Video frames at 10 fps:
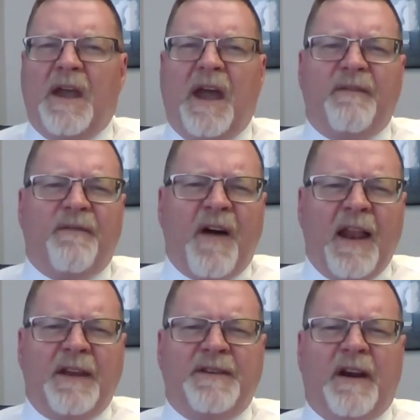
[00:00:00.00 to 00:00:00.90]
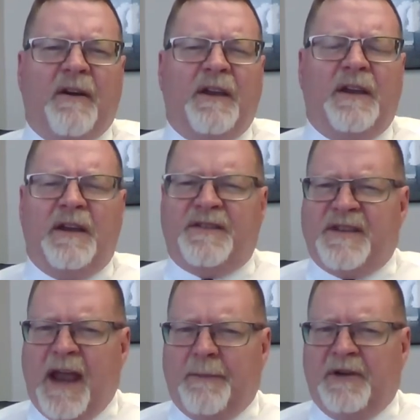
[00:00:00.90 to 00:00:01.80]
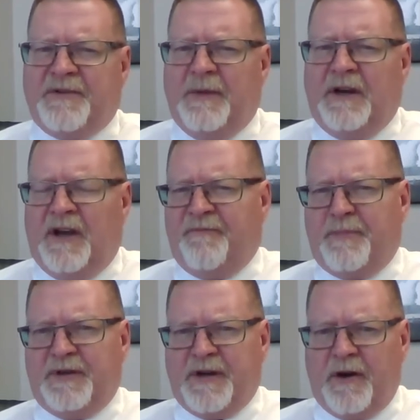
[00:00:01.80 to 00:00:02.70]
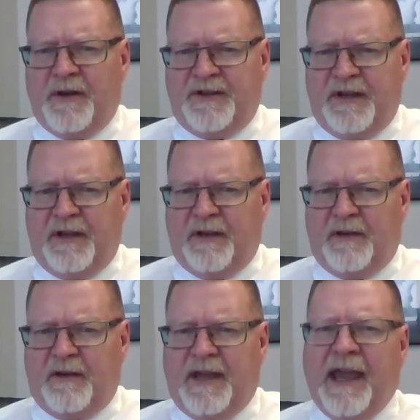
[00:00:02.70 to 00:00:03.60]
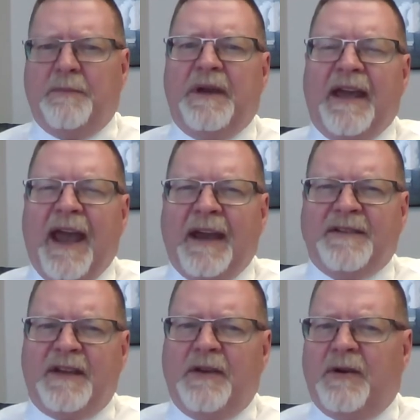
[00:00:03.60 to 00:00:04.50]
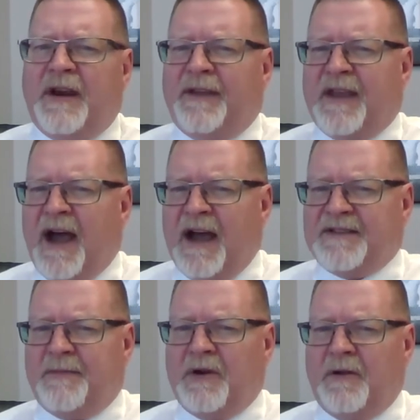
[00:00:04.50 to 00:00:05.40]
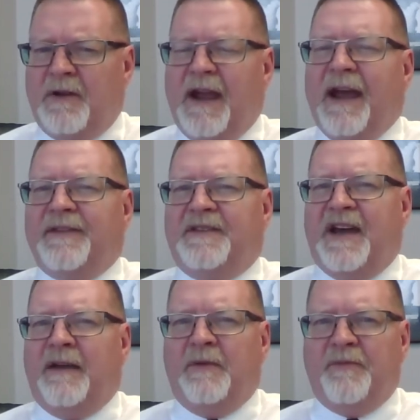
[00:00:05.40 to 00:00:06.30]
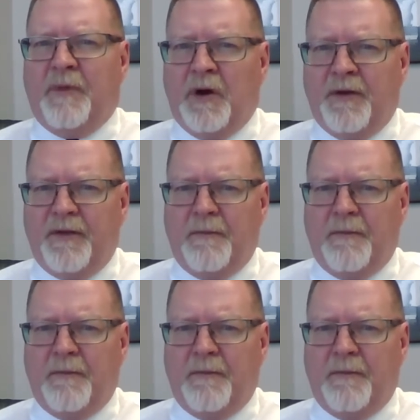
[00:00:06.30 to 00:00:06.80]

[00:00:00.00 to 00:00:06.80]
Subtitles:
A voluntary establishment of paternity can be executed at the hospital at the time of birth.